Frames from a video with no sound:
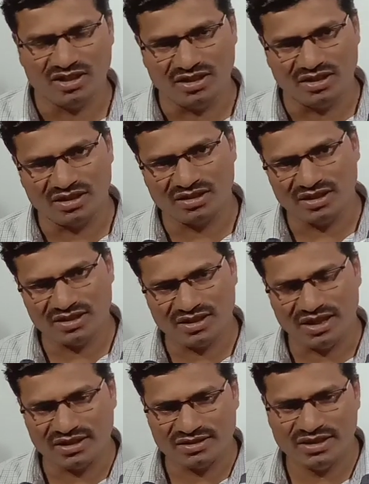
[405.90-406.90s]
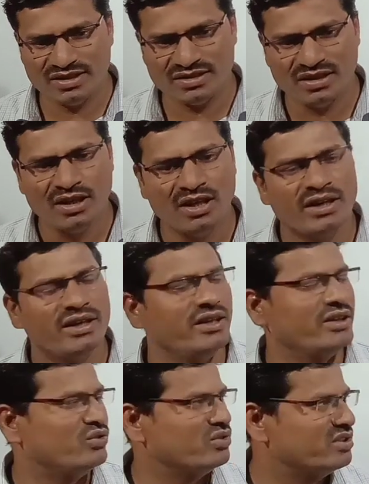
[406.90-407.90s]
Earth is largest
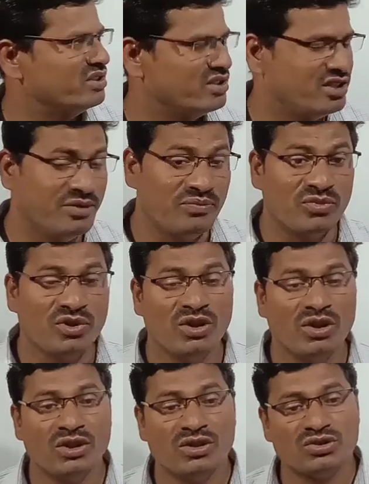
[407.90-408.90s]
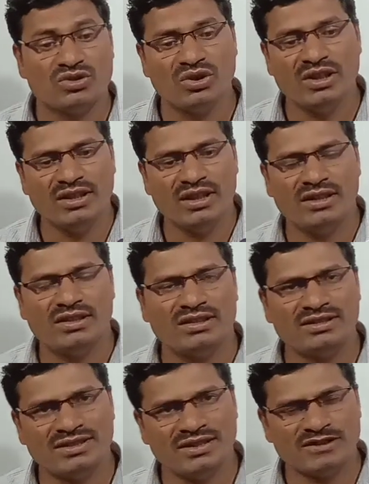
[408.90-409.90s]
ecosystem. So in that
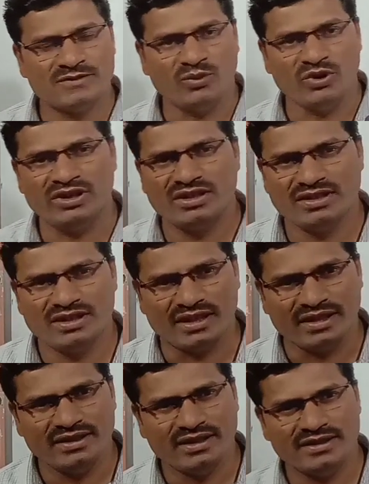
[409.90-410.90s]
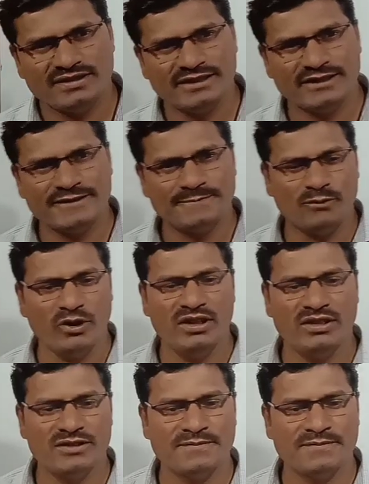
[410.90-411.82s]
6 point is there. In that 6 point,